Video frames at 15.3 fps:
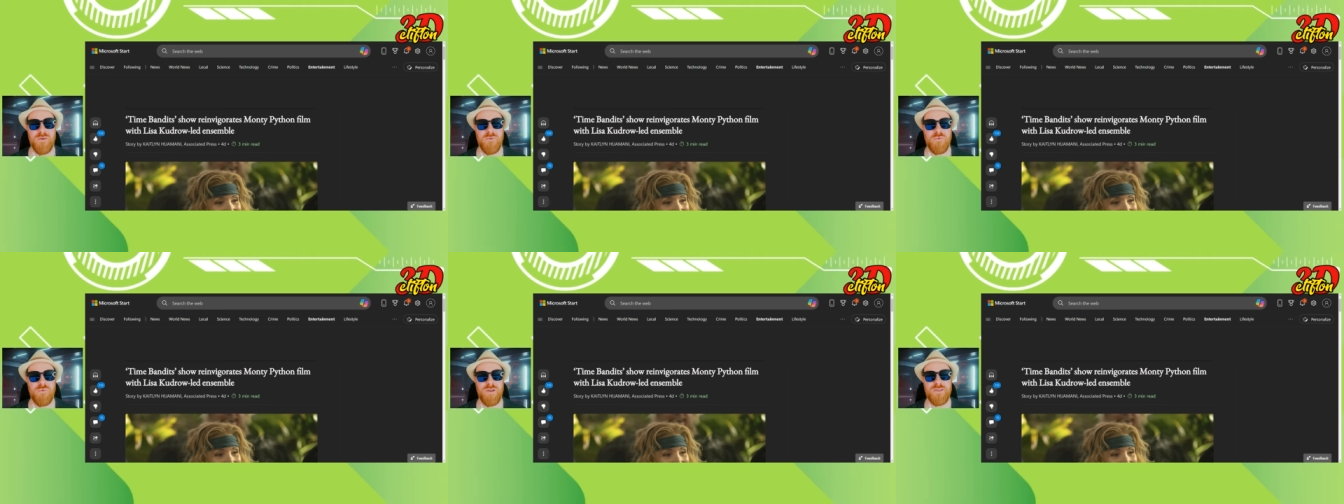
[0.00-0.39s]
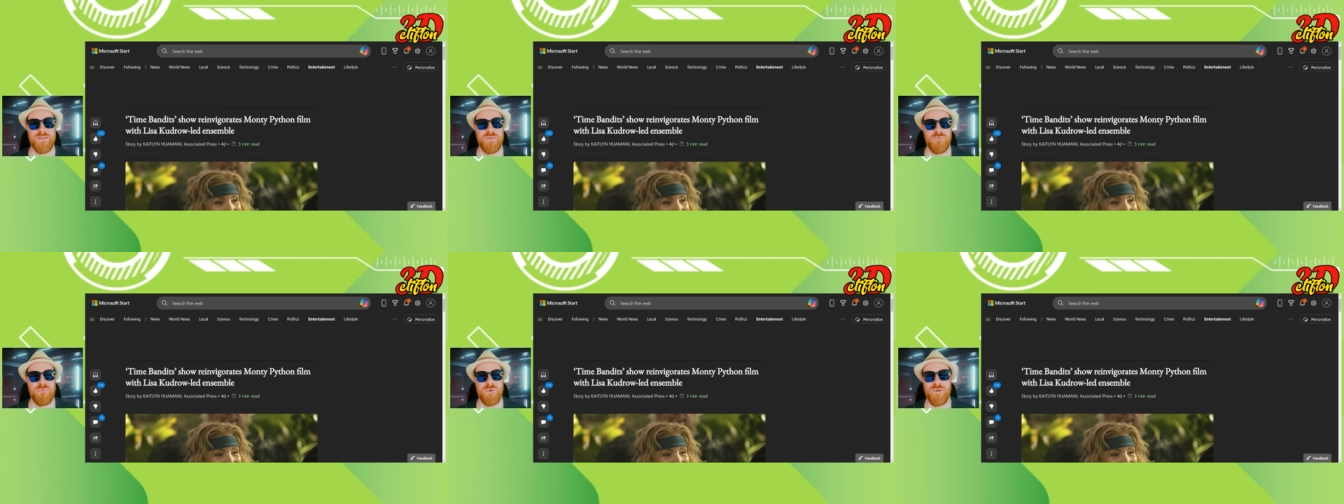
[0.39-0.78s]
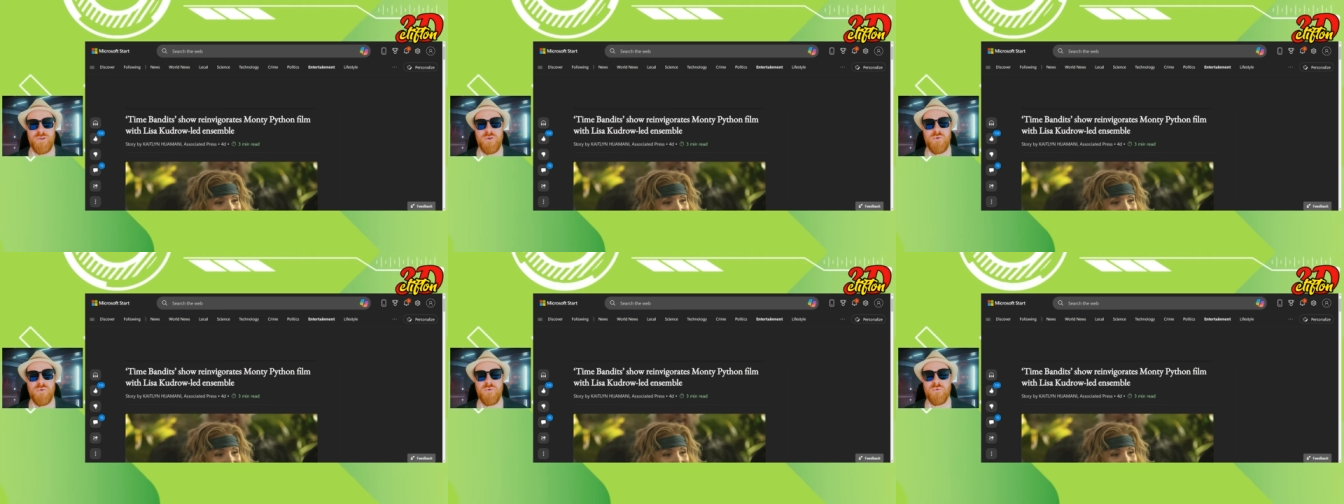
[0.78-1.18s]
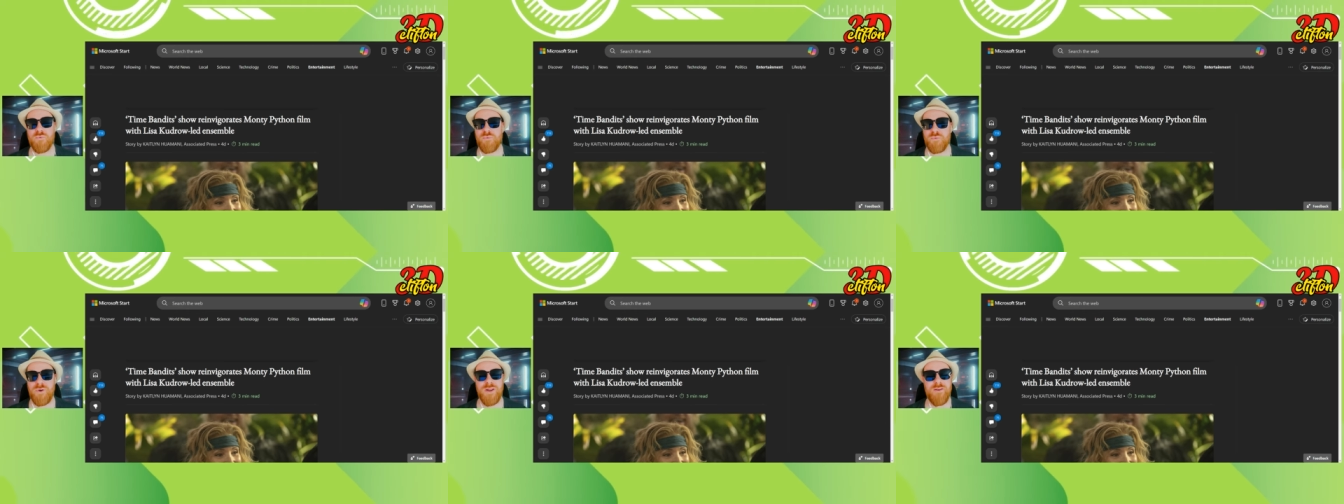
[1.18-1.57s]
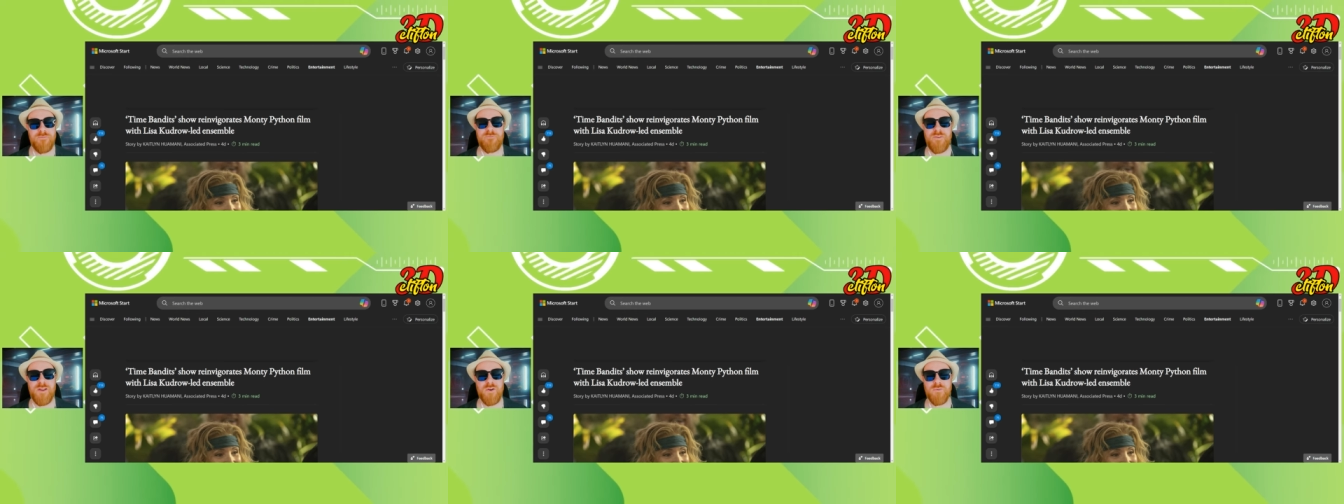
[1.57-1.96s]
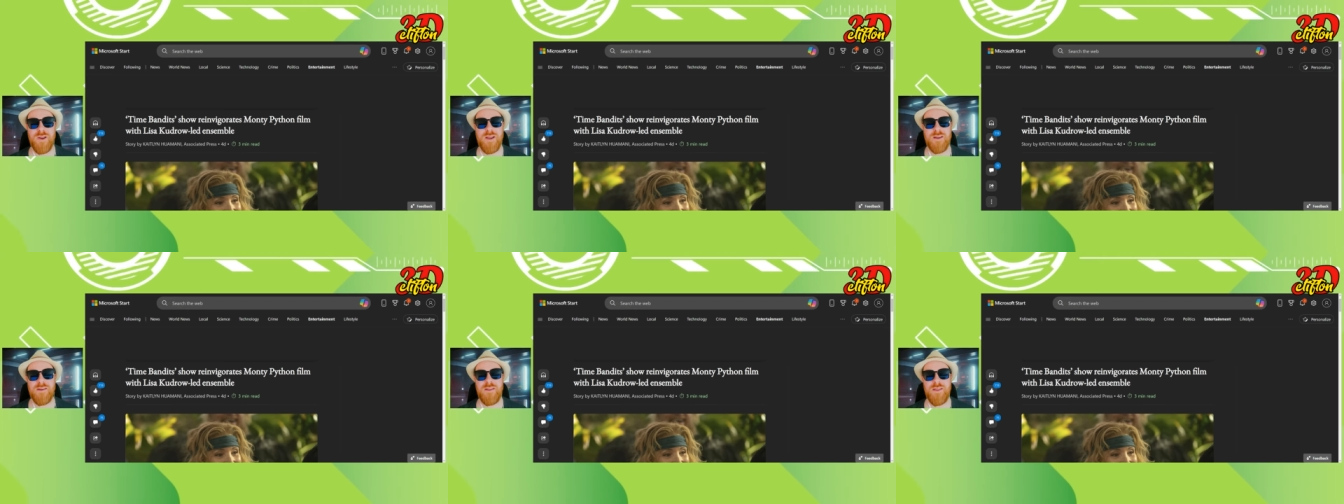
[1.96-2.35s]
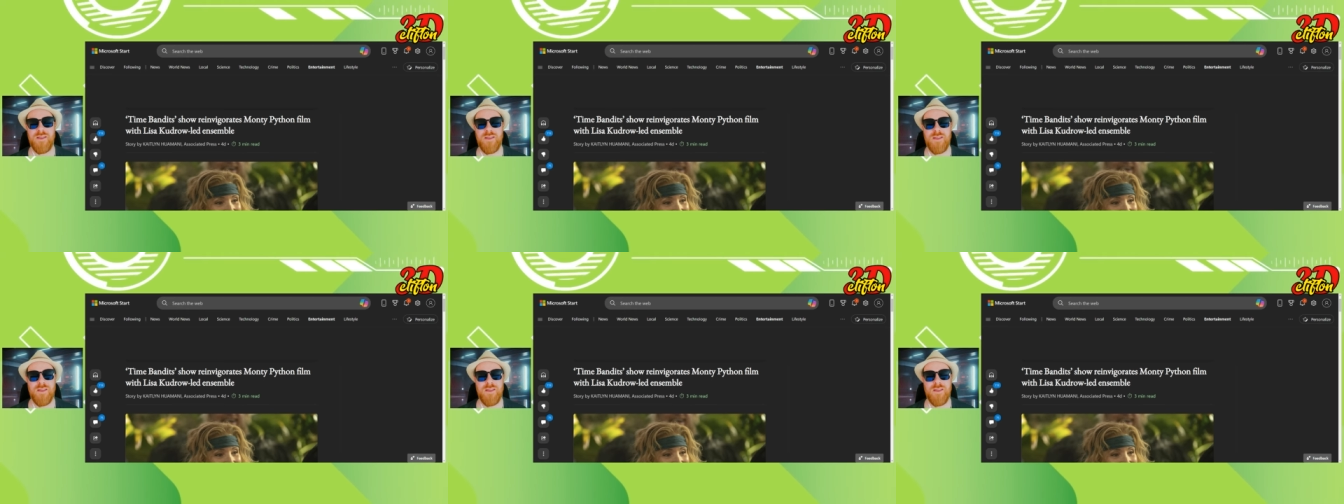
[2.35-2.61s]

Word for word: Was were you reinvigorated?